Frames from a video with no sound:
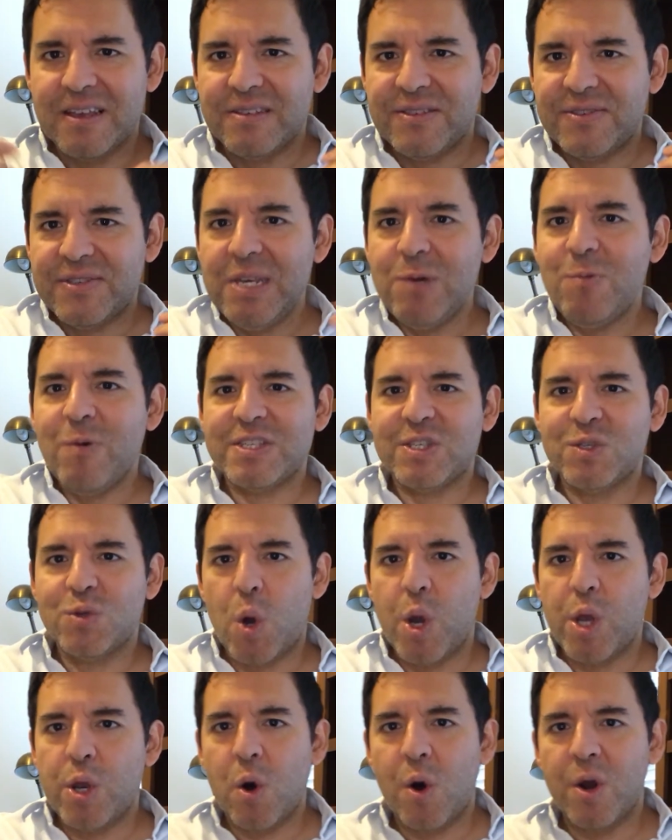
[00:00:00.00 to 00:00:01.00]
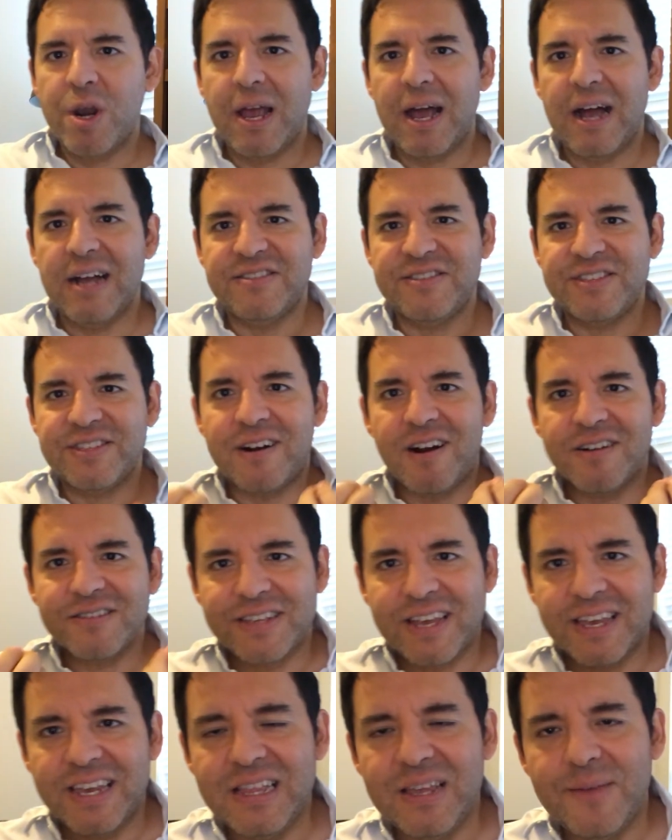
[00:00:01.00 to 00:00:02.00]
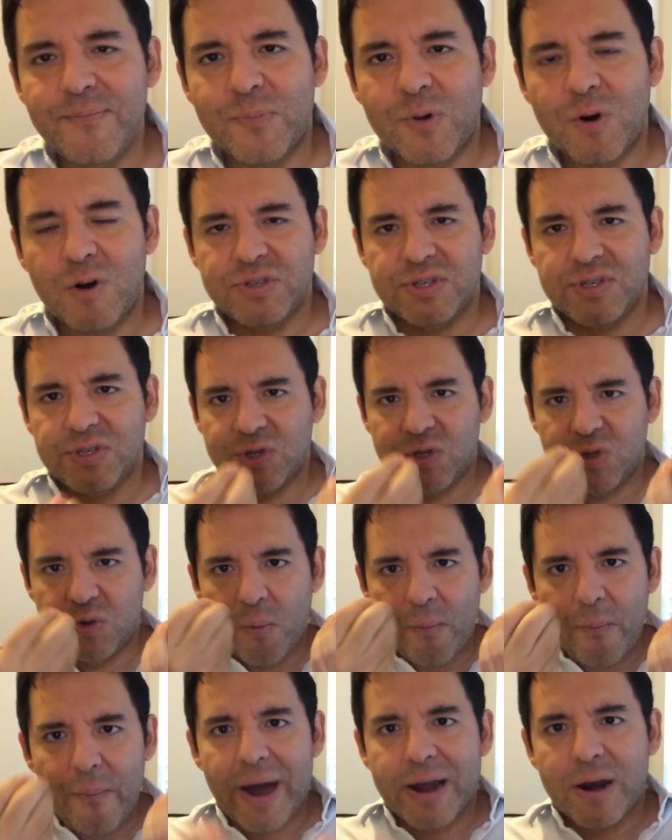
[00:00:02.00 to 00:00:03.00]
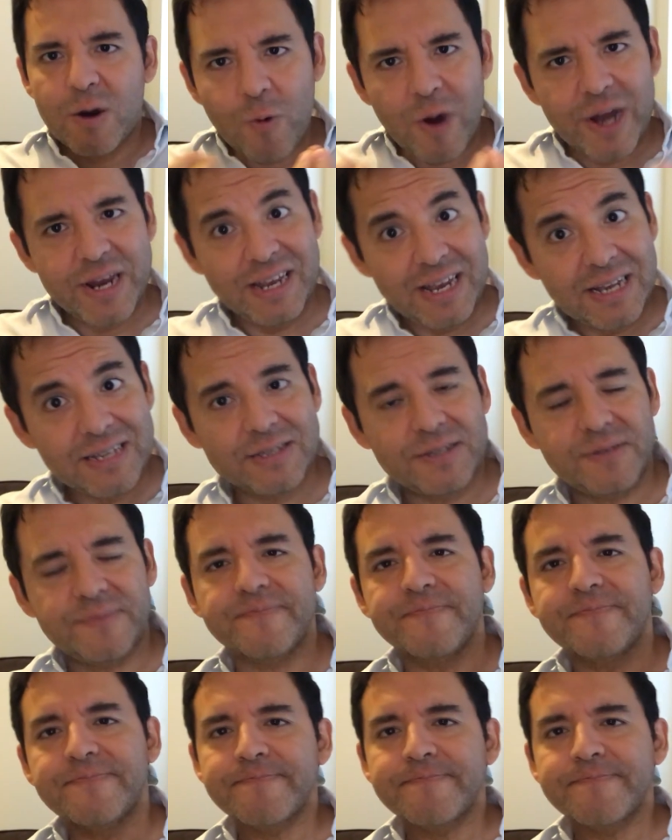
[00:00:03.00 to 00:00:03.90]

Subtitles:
see what's going on, and starts a healing process, no matter what it is.